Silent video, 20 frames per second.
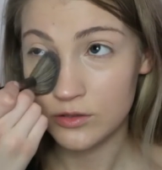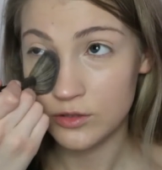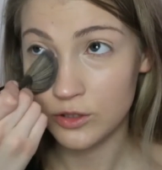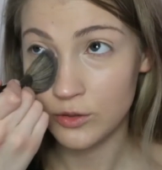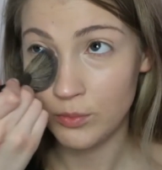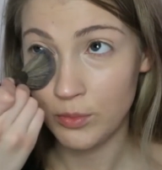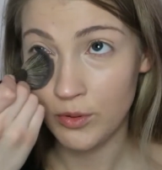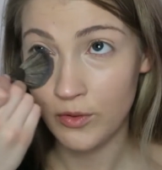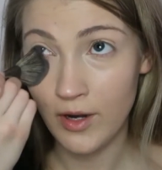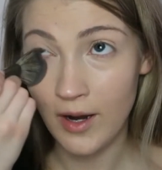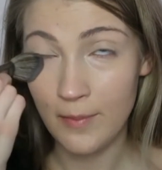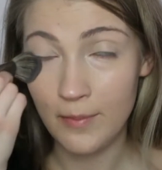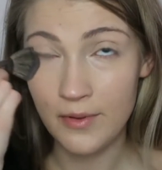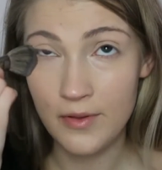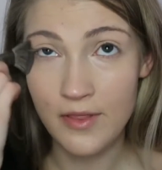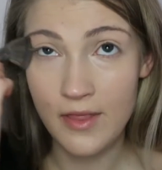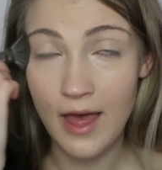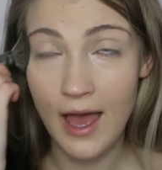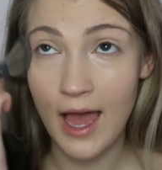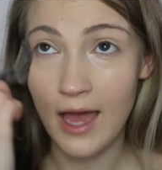to prep
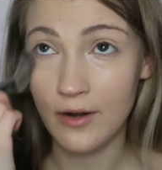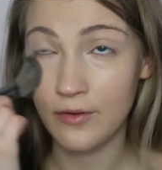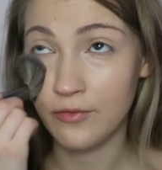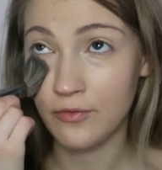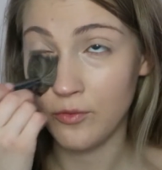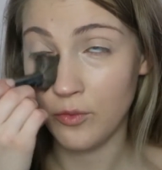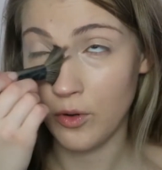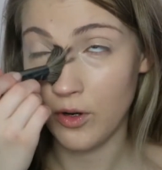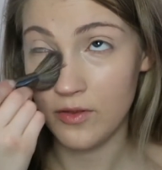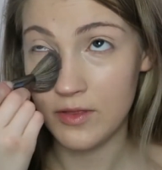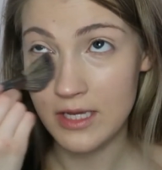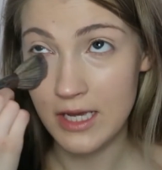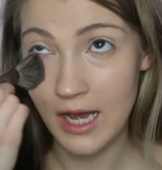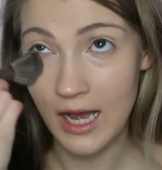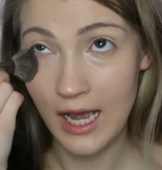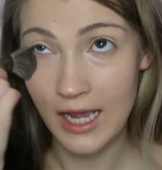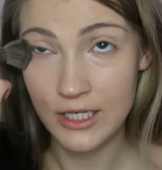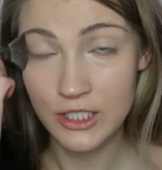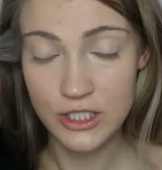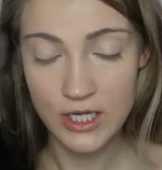that for the
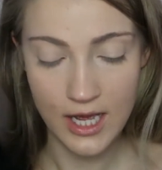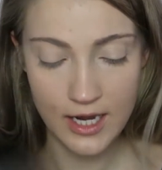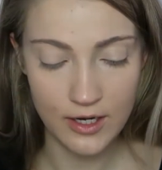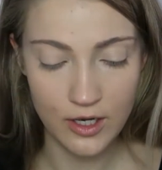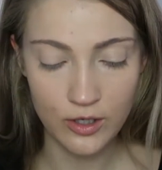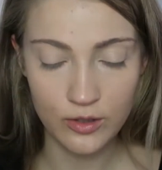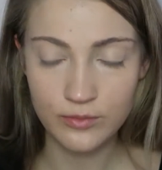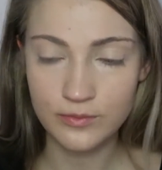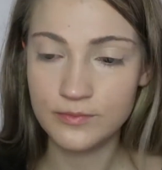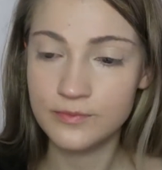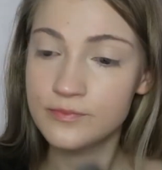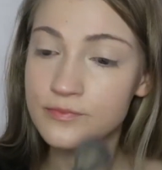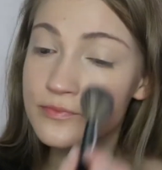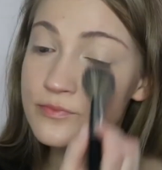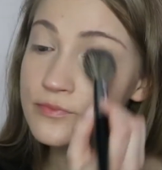eyeshadow.